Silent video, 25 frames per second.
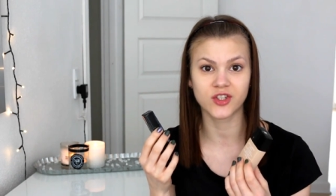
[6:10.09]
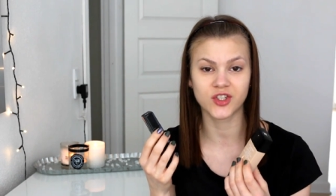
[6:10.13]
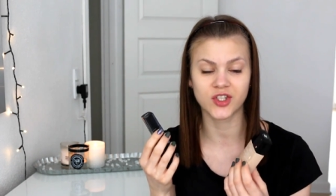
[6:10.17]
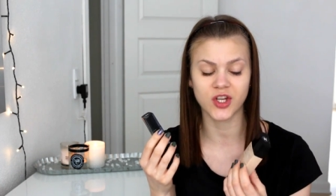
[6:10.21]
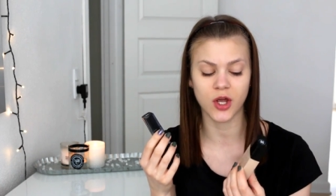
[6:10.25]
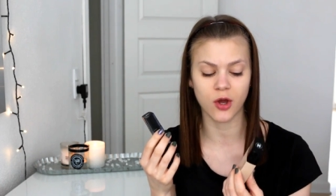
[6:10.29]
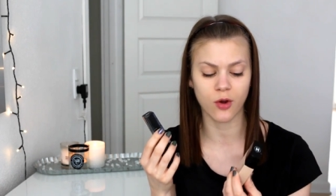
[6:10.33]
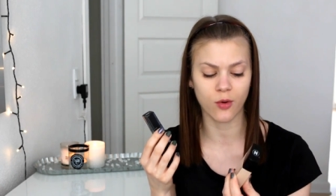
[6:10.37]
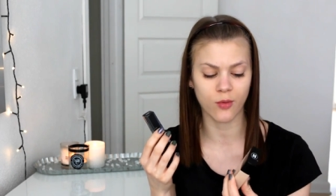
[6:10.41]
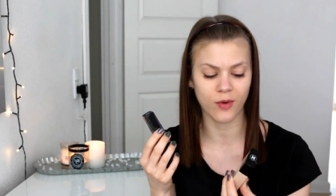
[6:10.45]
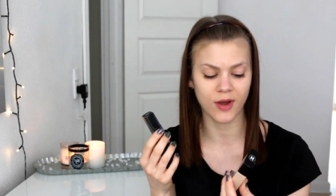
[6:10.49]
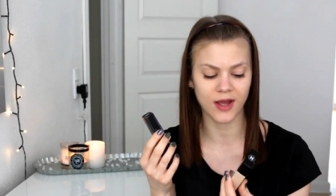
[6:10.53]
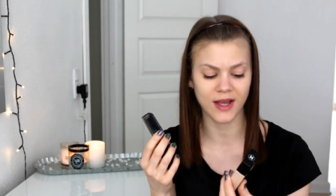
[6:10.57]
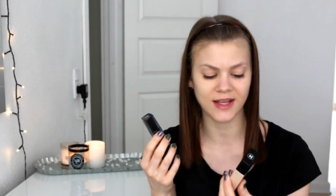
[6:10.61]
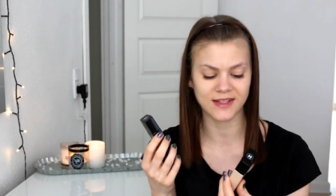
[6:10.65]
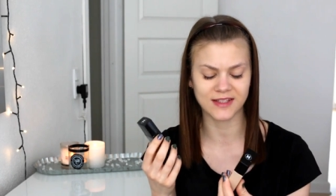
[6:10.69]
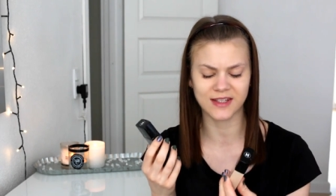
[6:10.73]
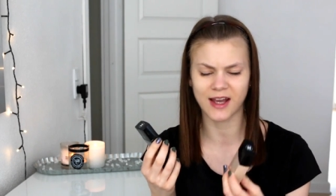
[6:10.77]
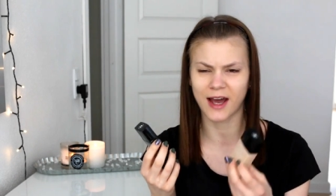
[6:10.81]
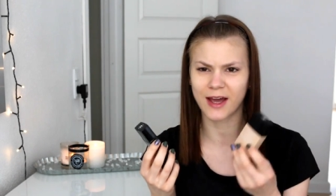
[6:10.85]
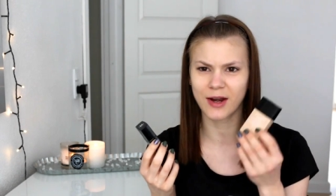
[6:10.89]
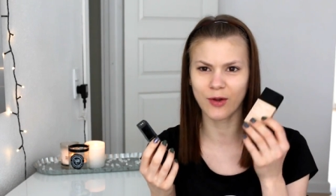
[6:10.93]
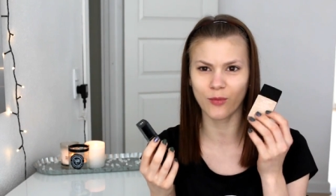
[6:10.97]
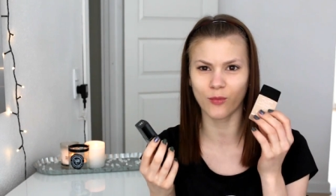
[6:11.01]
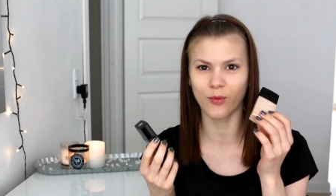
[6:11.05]
so it's
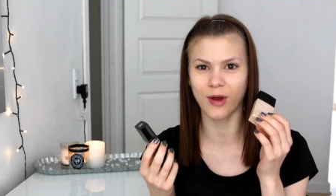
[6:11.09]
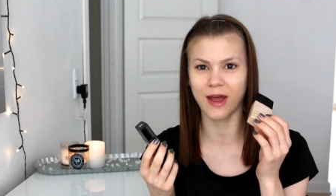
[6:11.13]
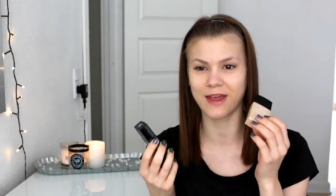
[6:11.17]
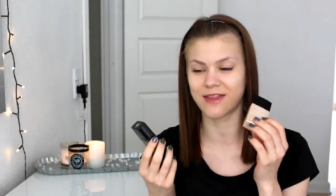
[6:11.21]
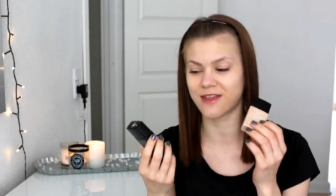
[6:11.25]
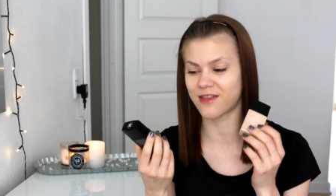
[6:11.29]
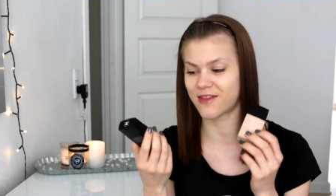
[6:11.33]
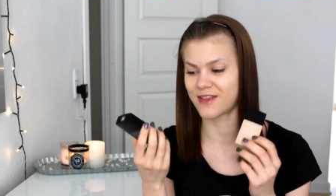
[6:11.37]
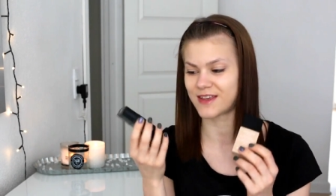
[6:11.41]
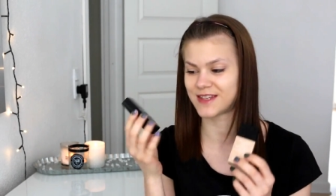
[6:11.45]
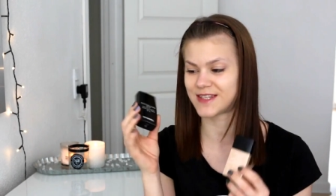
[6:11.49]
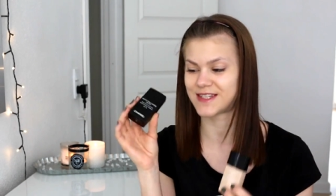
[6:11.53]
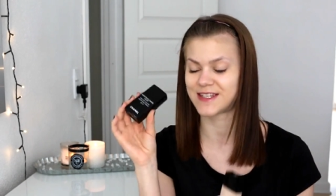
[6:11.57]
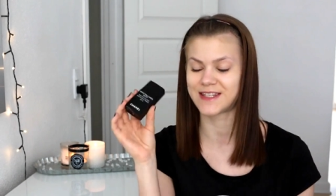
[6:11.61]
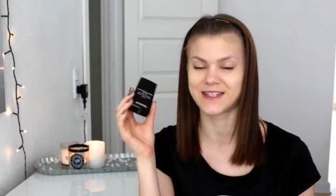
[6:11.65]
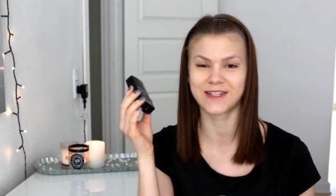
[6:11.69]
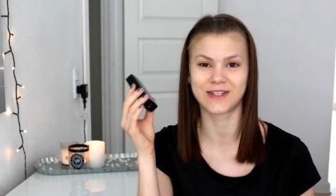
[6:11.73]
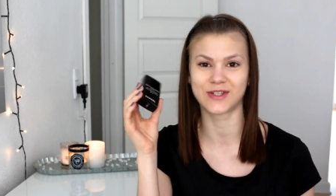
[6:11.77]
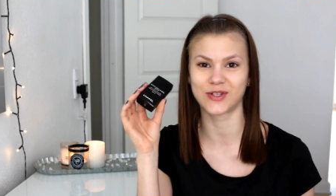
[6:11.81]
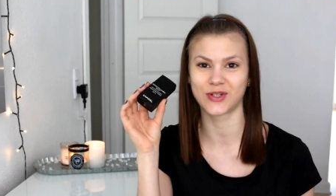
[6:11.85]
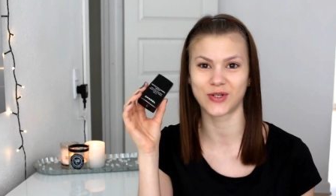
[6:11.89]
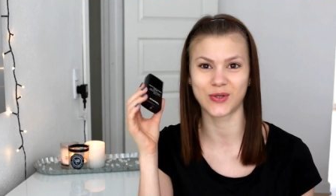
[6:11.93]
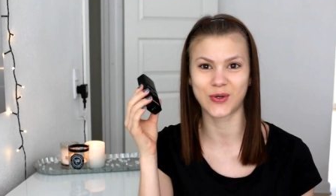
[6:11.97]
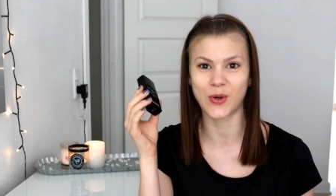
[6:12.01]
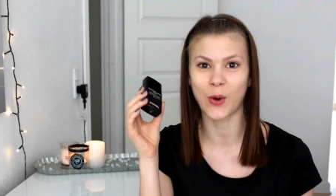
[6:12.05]
kind of weird that this
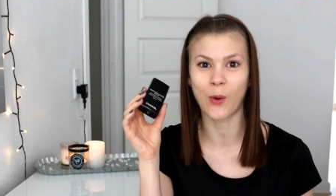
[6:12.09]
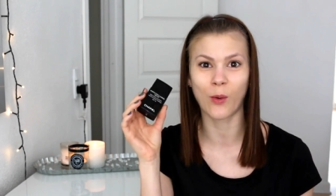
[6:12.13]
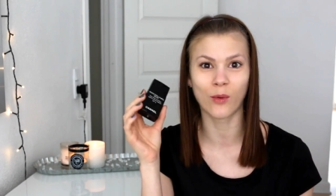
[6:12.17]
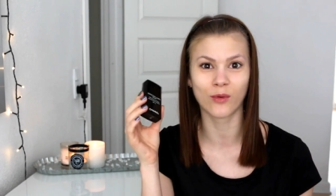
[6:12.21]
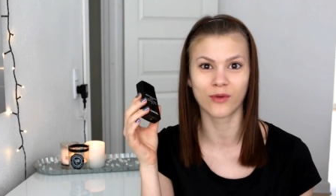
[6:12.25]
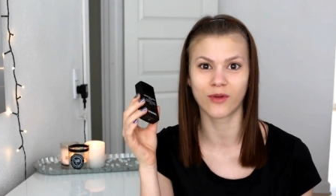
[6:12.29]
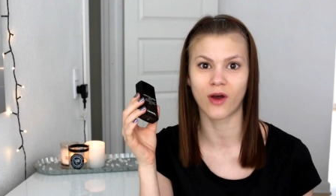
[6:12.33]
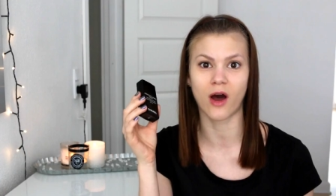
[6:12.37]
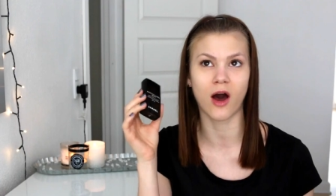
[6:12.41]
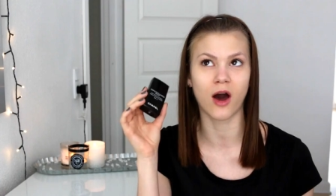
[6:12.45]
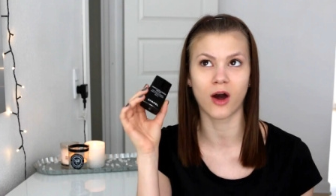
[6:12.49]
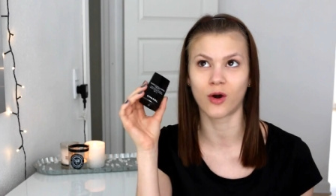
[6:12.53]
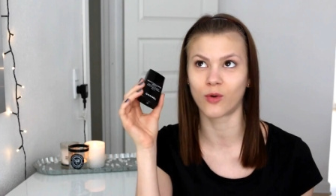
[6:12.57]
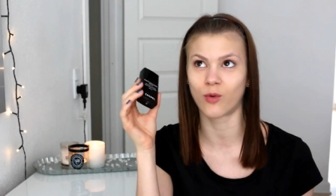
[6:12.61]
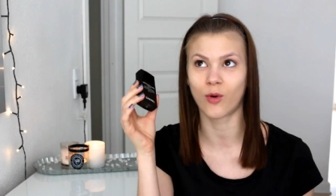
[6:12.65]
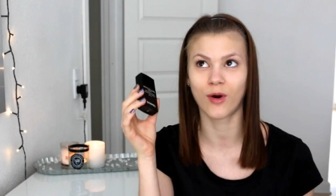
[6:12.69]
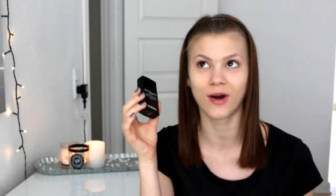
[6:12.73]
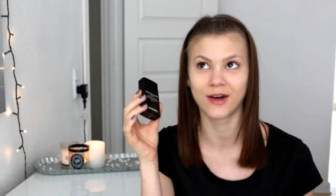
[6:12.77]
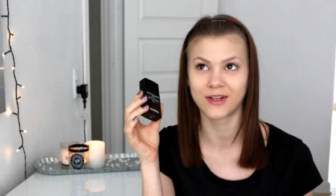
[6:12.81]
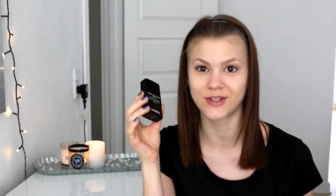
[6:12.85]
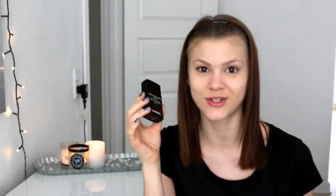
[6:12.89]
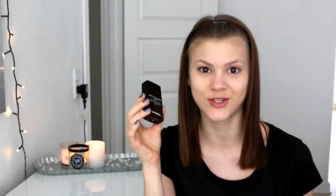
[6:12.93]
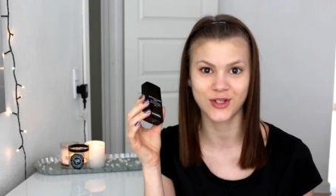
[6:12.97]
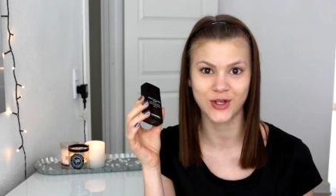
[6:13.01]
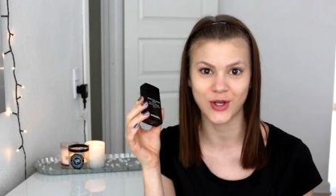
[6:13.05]
isn't called
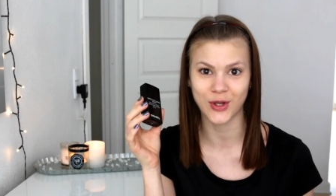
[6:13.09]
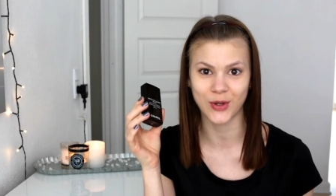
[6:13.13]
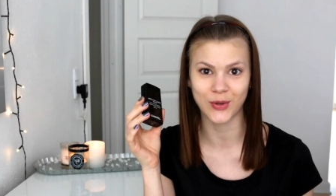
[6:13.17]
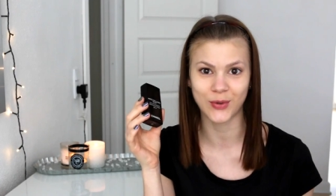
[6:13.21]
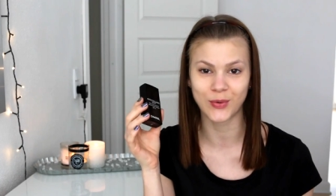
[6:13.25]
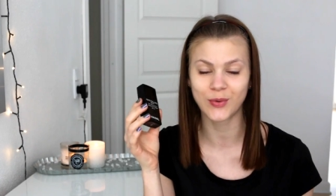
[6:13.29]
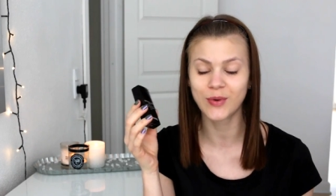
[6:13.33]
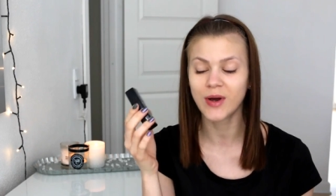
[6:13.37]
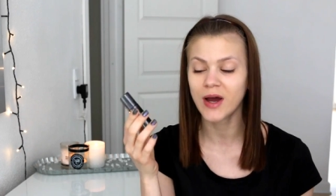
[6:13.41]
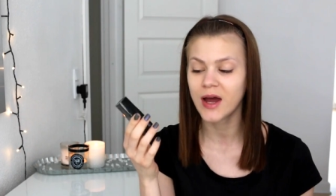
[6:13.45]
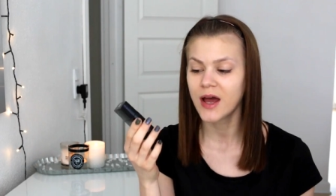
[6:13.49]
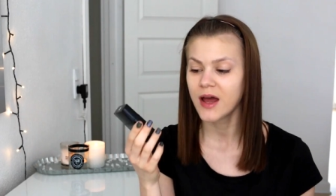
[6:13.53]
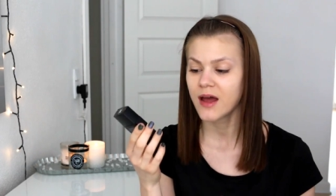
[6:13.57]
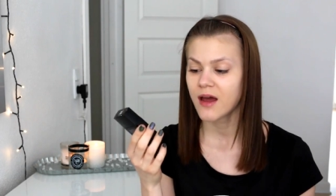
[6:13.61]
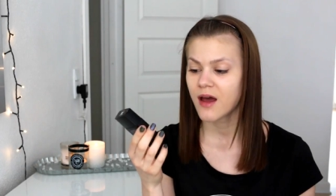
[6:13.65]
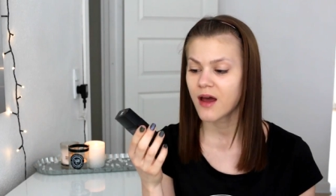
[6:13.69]
Aqua 2.